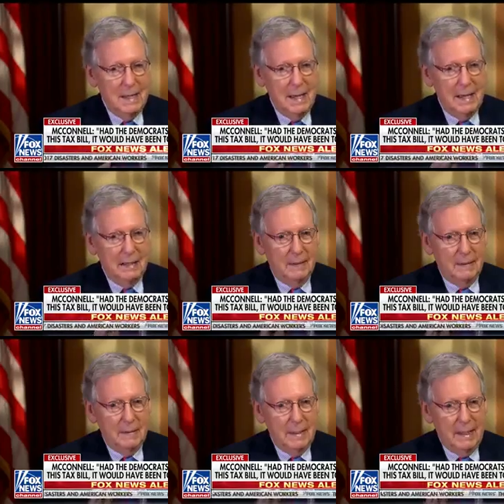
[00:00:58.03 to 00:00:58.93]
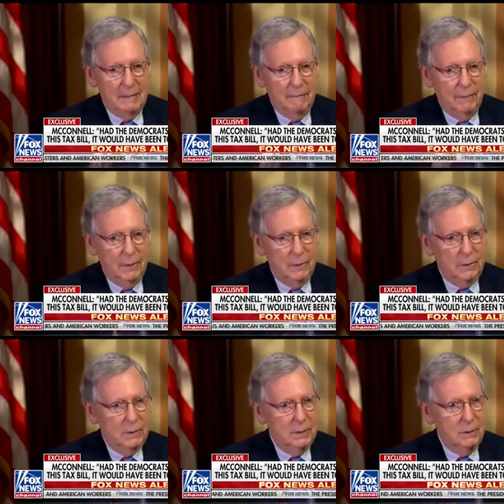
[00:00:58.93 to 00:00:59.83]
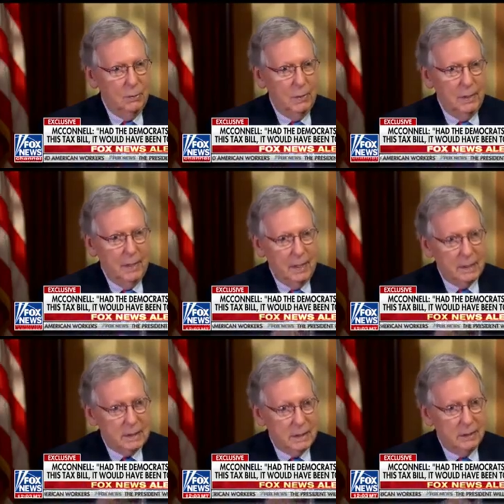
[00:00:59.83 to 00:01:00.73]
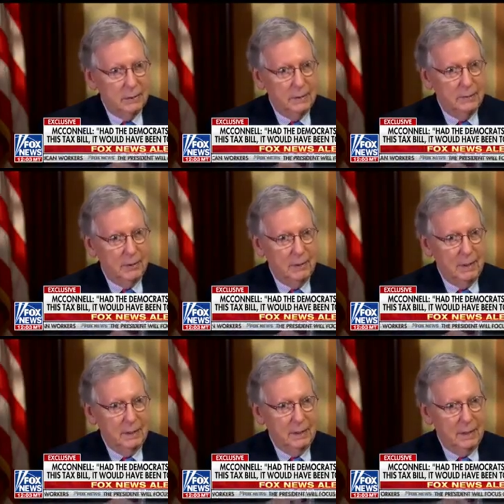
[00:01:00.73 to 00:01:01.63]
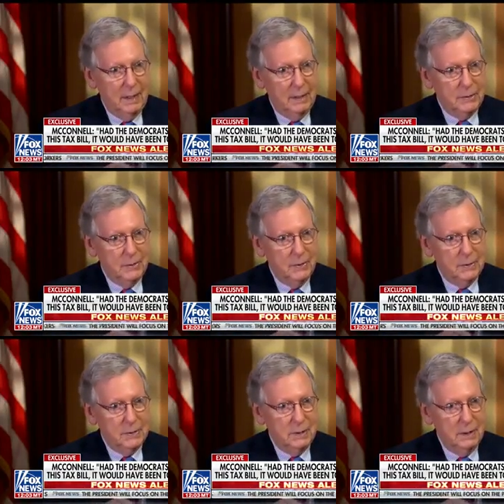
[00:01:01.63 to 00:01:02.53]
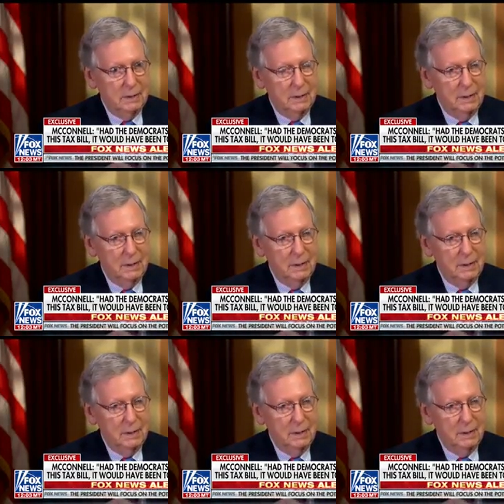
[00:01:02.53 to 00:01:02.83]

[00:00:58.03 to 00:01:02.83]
And that vote, where not a single Democrat in the House or the Senate